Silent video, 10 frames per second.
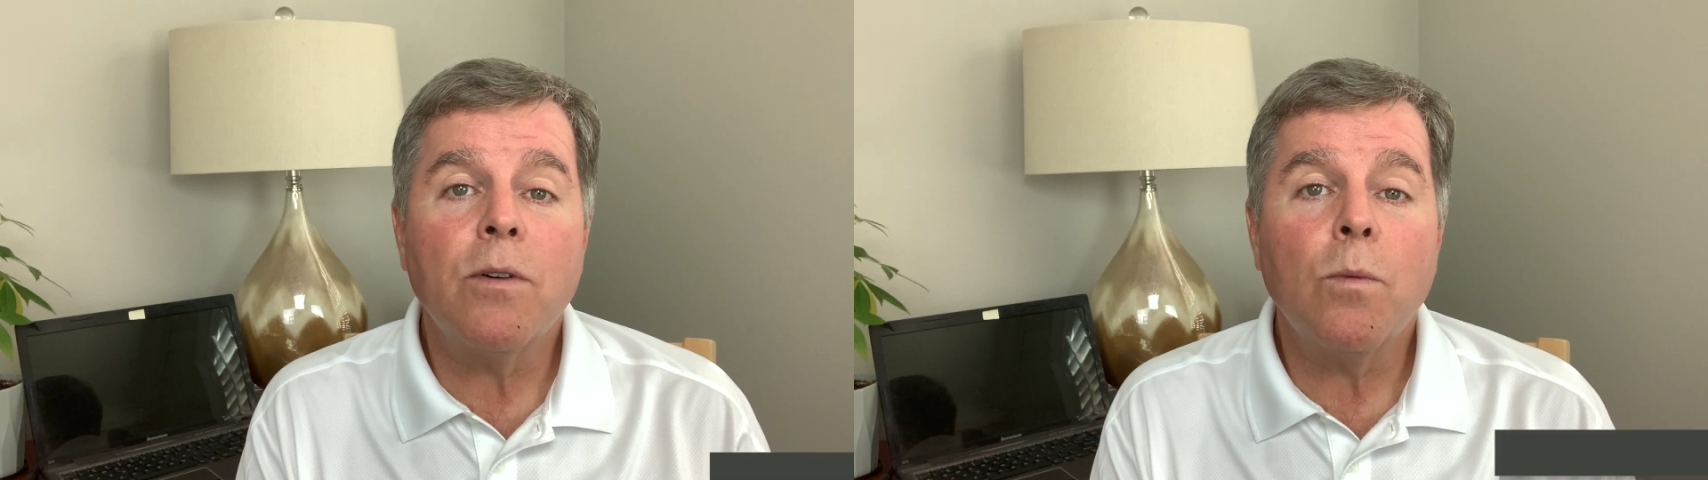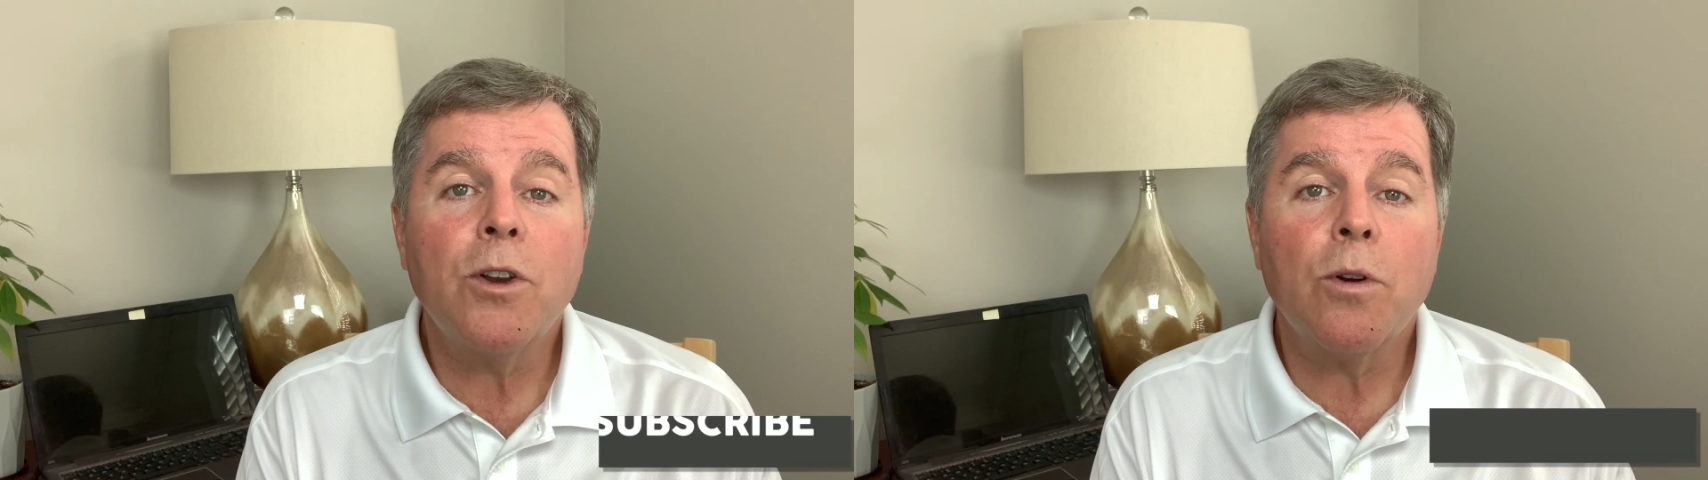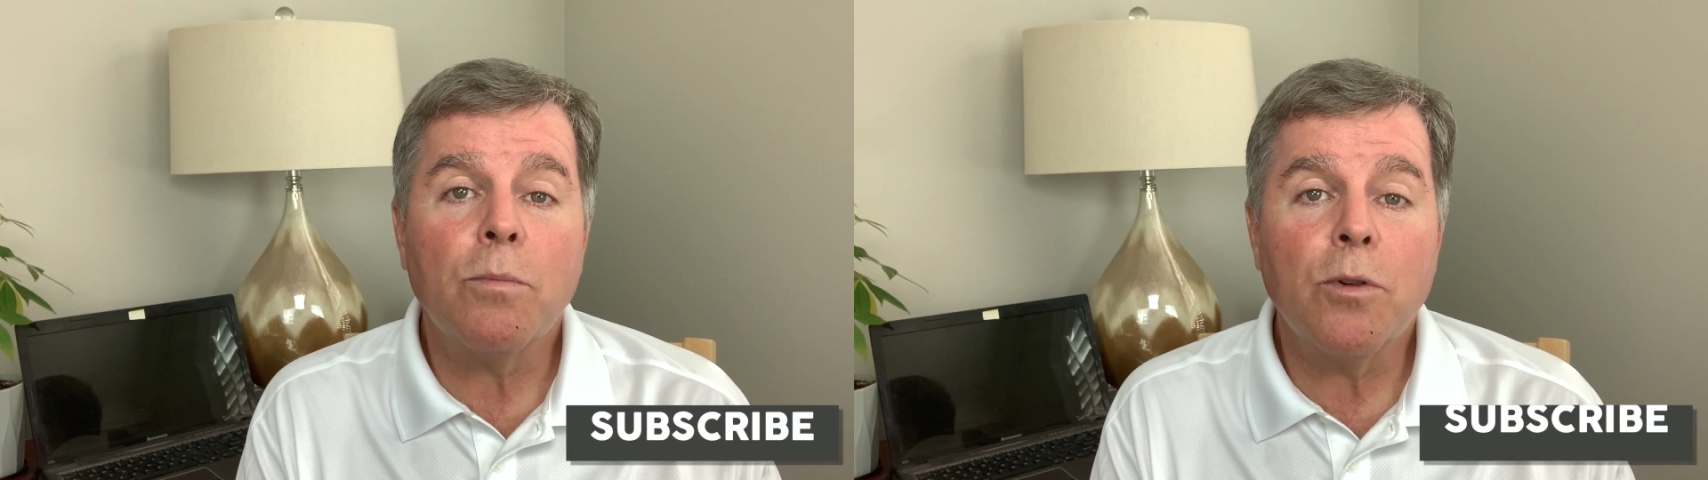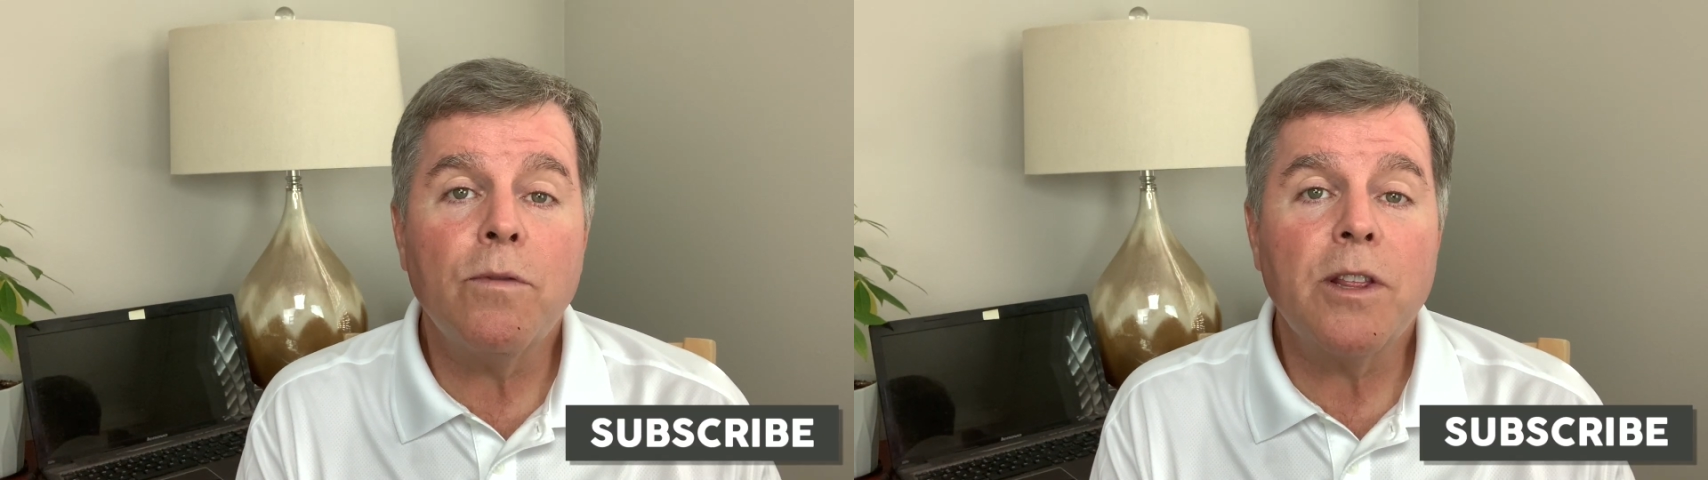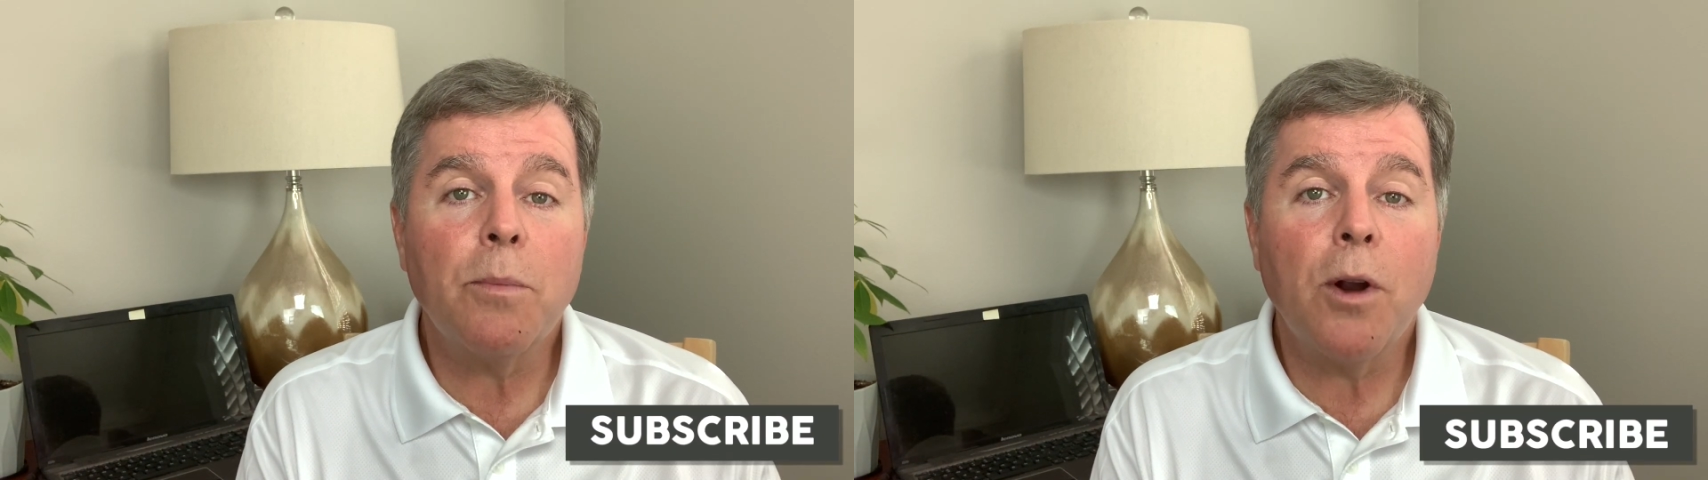when you're
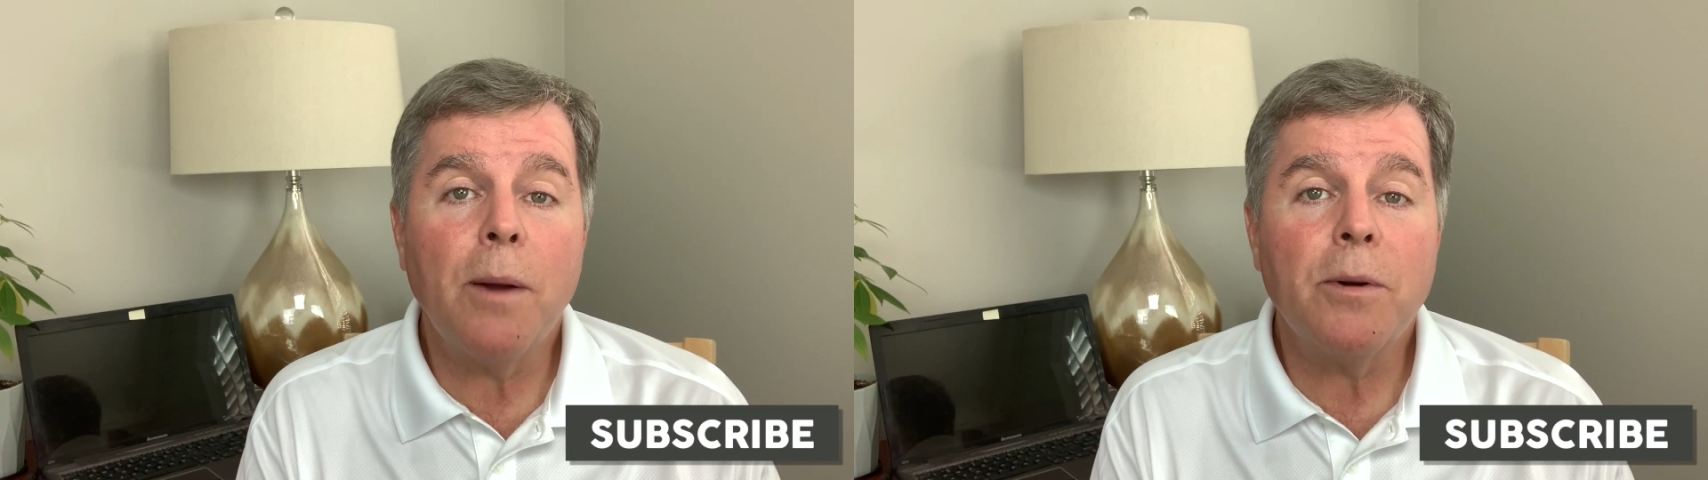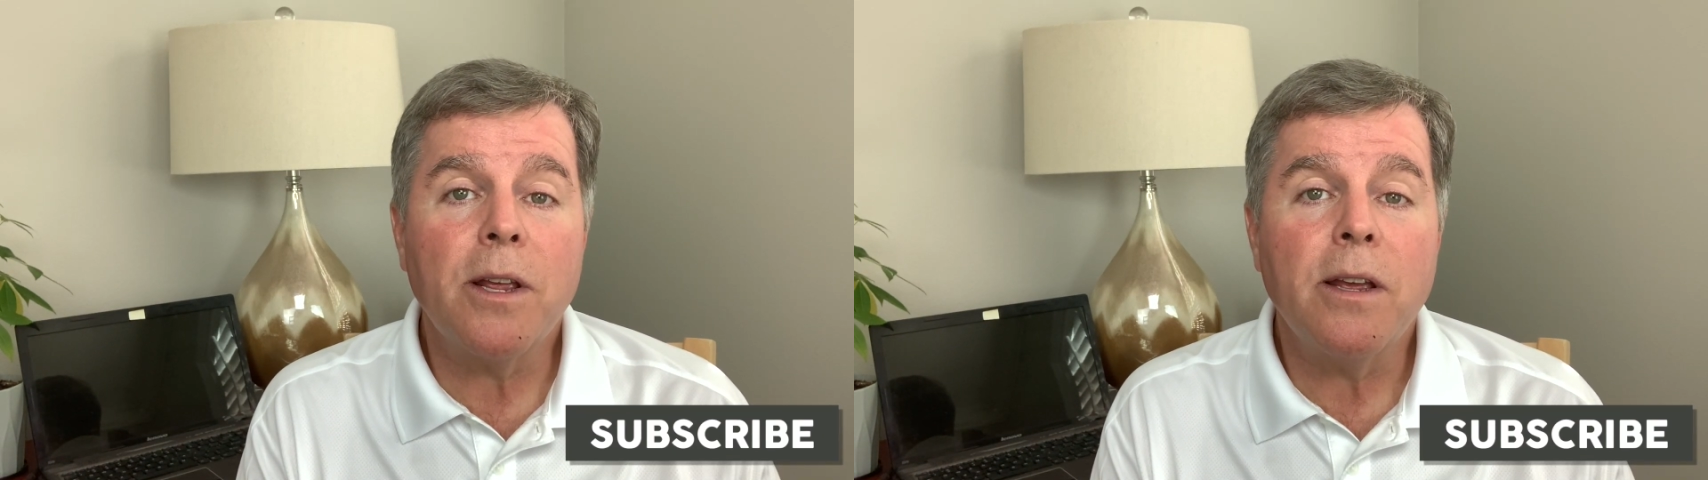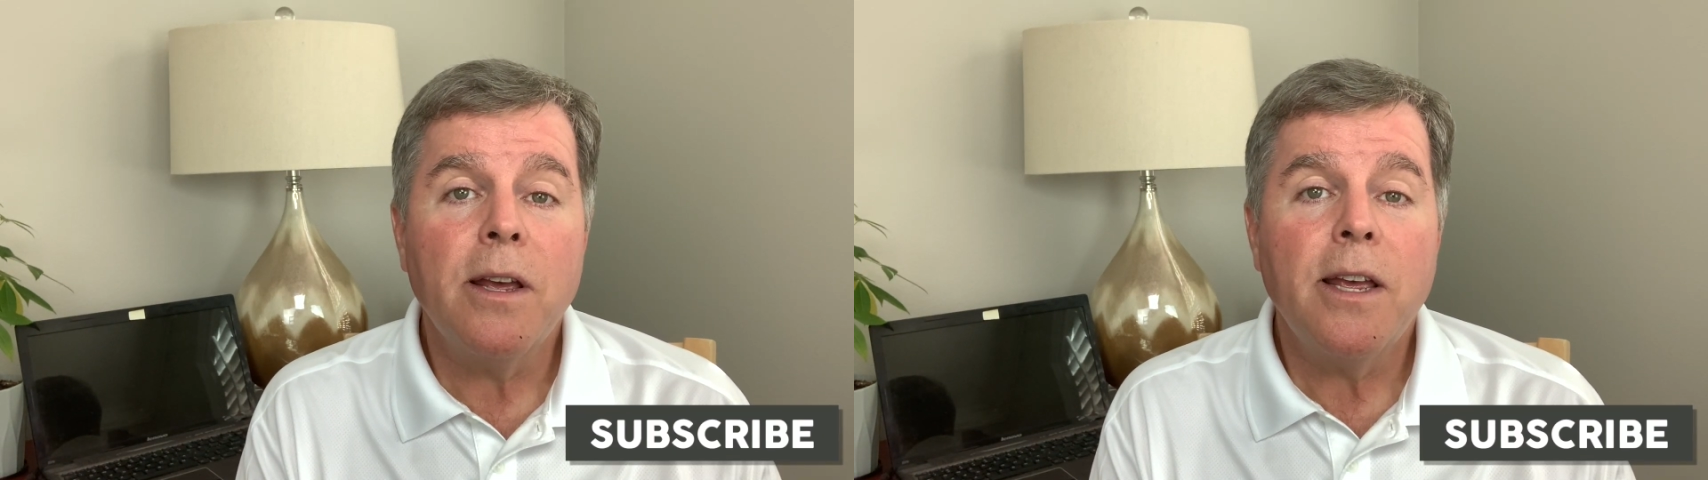improving the property,